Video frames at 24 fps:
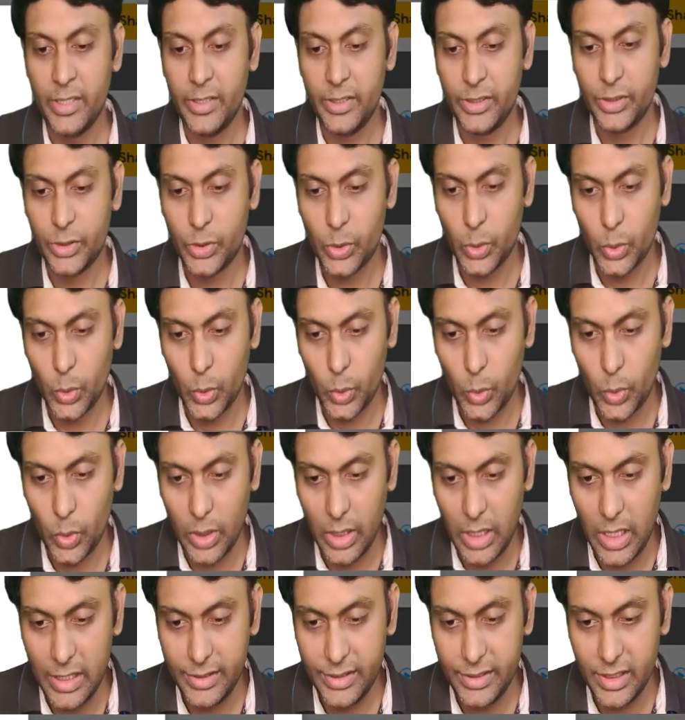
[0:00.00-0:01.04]
So
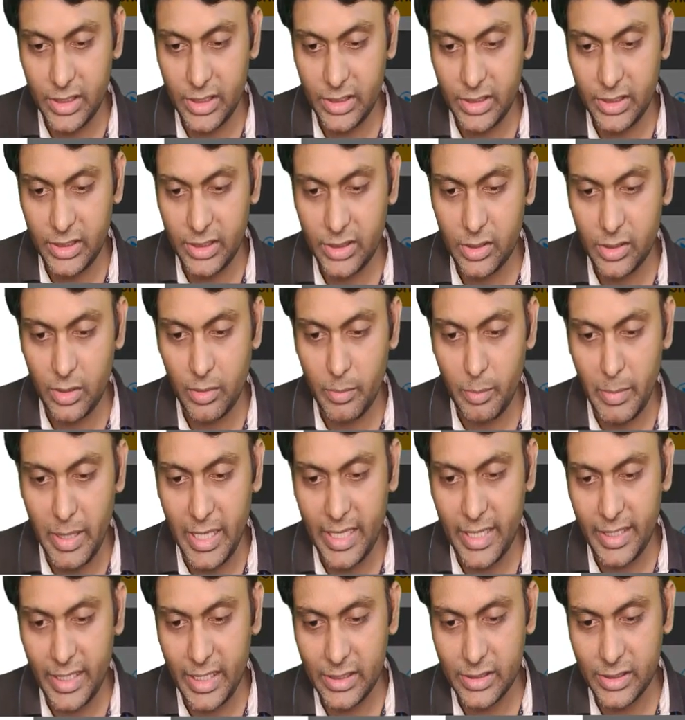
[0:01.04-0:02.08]
I'll just make
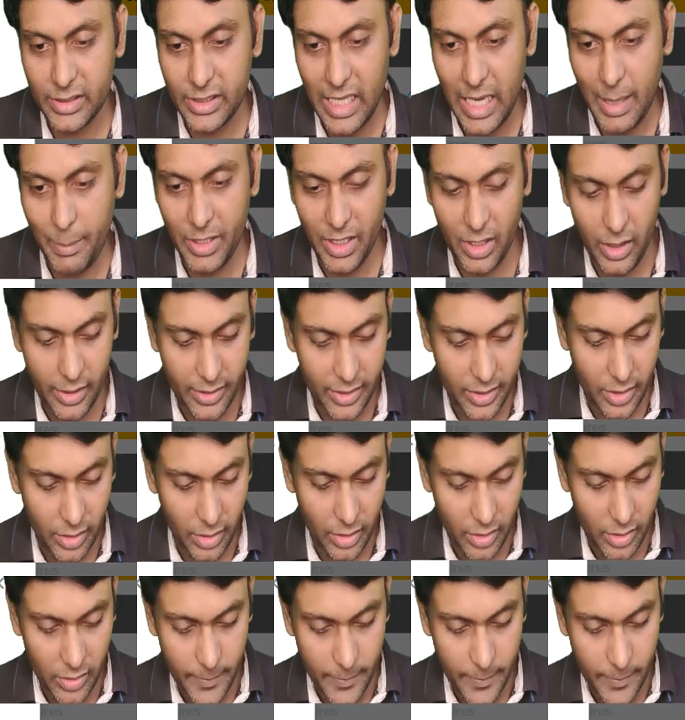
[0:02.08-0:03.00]
it as capital letter.